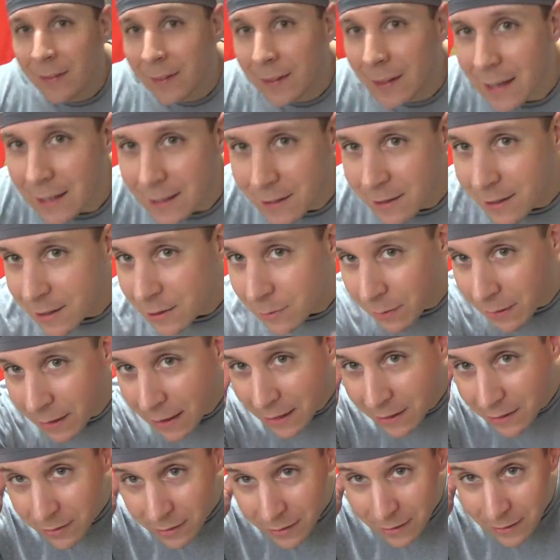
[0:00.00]
Yeah, so this one
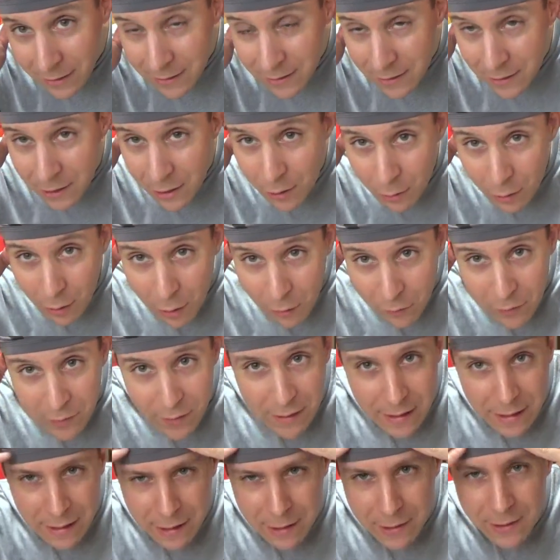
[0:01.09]
actually doesn't go over
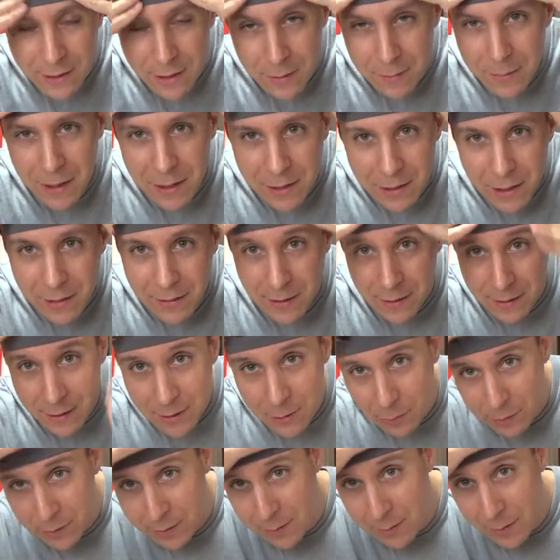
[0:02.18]
the ears as much. I think
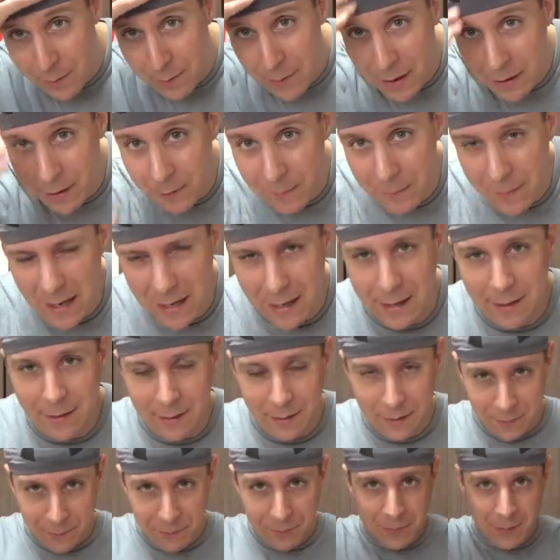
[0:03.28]
this one's a bit better made.
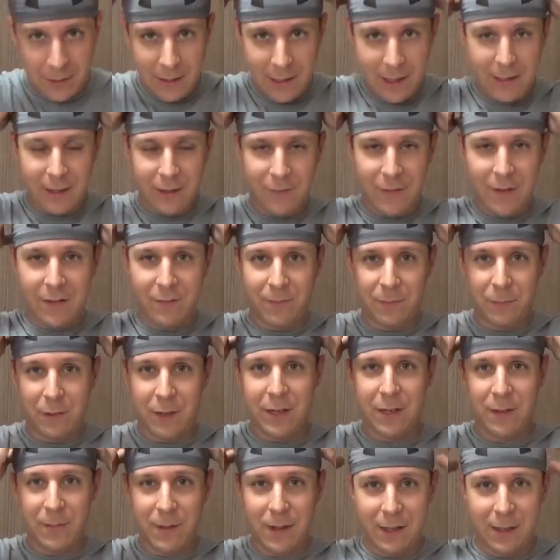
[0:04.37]
You got the
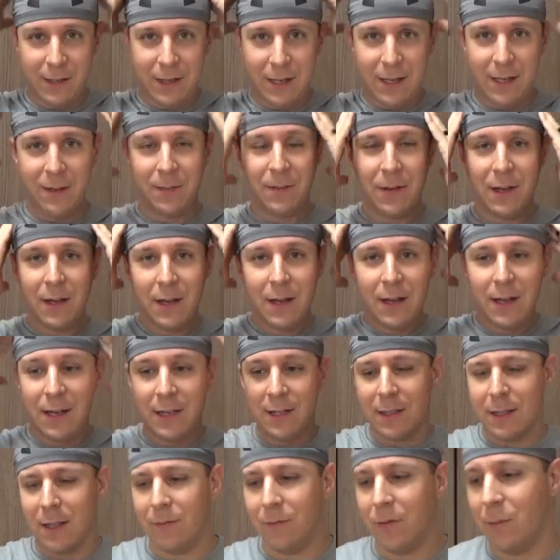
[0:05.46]
breathability,
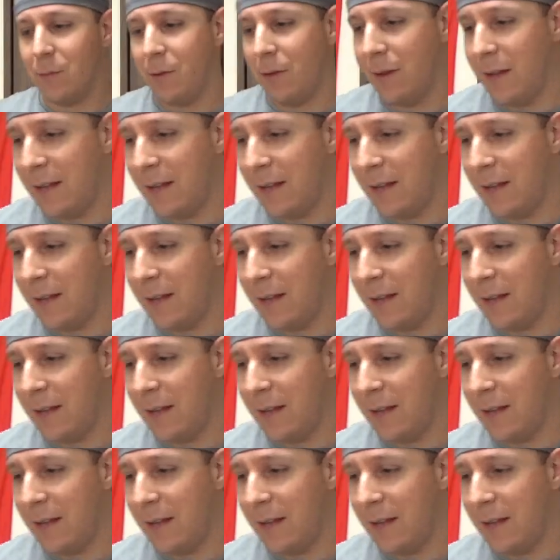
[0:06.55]
it's comfortable,